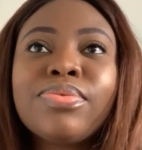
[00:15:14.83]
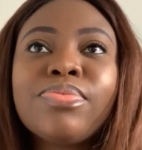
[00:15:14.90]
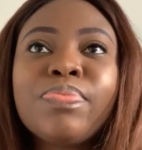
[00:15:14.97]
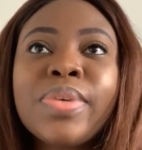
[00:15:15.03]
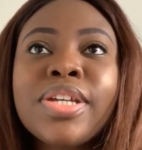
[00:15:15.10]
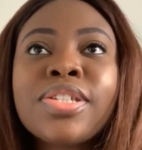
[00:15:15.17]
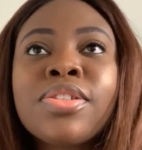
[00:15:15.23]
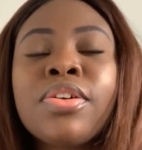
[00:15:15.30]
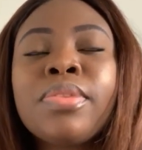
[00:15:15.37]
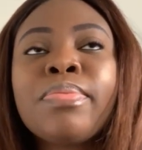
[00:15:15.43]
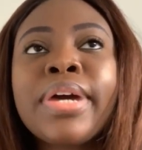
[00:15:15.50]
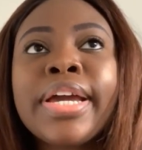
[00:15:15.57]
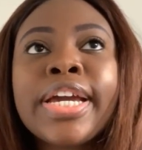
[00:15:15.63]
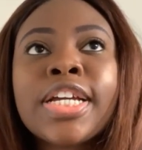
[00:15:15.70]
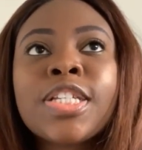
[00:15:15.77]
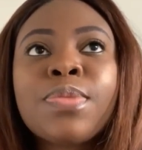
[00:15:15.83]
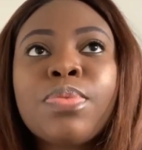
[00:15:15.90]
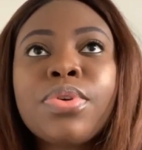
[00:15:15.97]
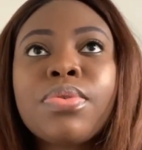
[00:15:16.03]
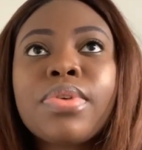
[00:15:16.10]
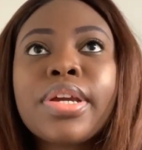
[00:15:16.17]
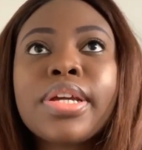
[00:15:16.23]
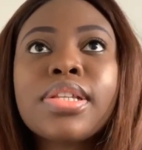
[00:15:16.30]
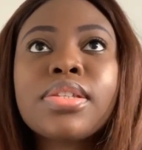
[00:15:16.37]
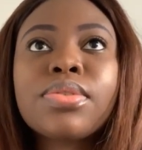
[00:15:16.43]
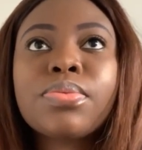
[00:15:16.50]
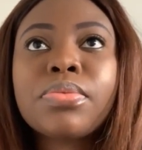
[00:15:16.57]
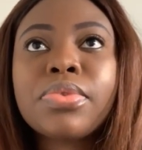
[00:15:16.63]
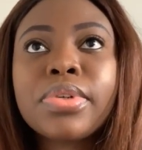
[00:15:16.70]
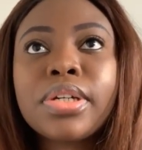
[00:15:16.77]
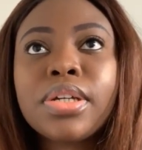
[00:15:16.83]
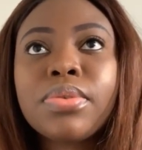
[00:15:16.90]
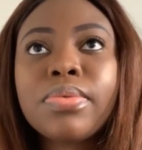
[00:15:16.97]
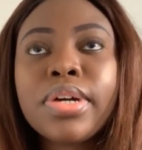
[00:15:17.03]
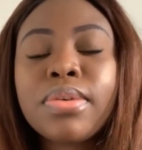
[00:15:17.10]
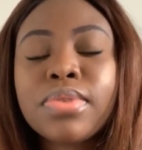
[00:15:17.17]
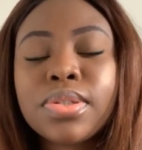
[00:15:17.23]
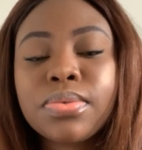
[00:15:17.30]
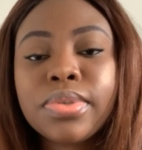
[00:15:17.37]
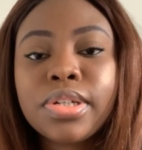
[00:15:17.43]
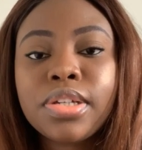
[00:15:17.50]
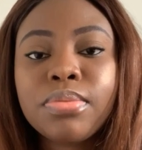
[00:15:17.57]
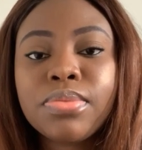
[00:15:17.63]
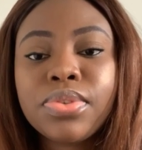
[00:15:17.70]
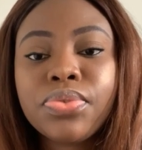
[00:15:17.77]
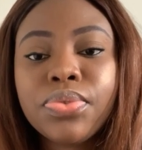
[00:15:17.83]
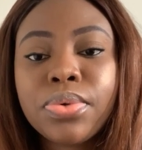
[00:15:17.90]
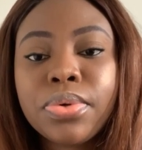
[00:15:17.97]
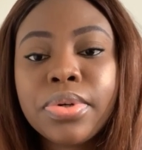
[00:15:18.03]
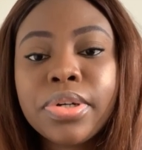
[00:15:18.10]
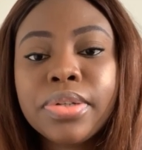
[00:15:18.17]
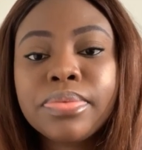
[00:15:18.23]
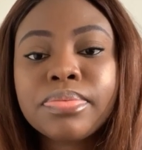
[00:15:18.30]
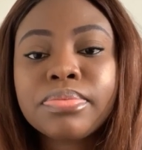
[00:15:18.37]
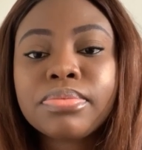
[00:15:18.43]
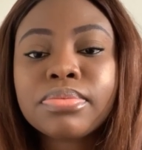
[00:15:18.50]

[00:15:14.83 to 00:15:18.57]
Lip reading: based on my experience working where I was working before,